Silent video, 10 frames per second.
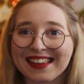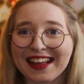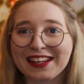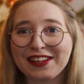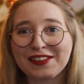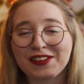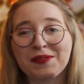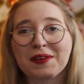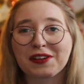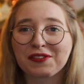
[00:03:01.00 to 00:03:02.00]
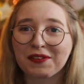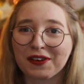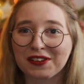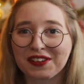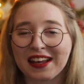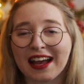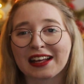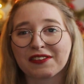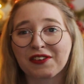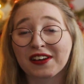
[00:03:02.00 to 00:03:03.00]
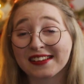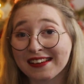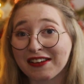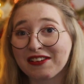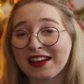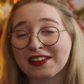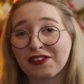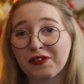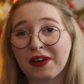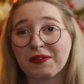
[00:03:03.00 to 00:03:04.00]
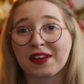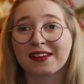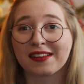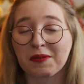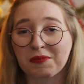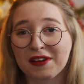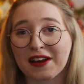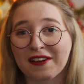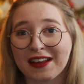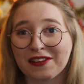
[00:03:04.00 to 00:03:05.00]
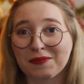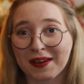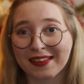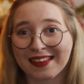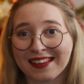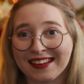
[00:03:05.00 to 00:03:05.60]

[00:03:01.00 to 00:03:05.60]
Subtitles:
Thank you so much for watching and for continuing to join with us in prayer each month.